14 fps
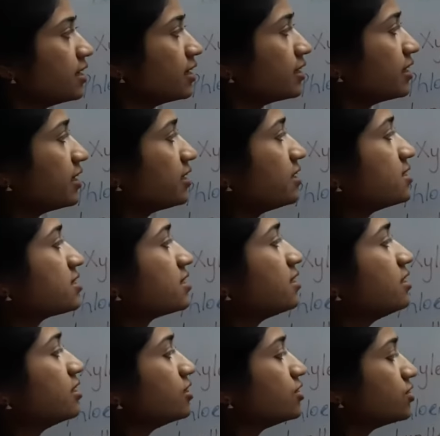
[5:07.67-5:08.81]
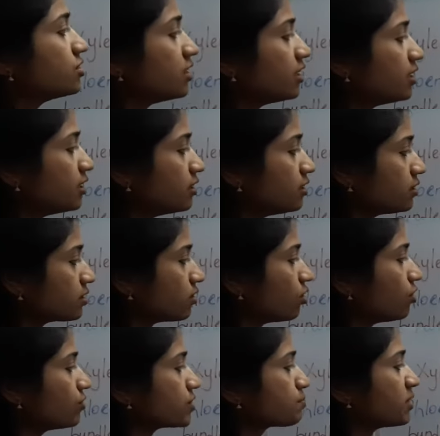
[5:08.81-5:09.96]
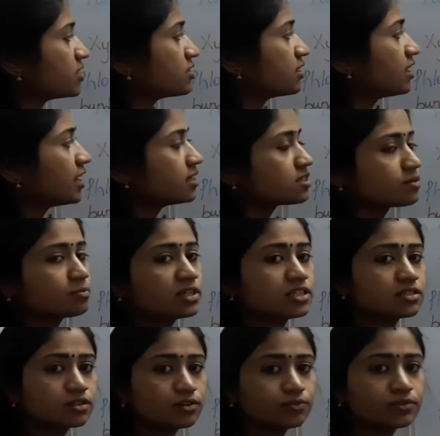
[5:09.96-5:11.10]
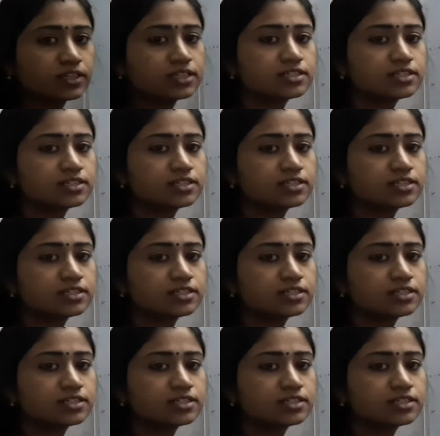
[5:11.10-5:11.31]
there is a sheath of specialized mesophyll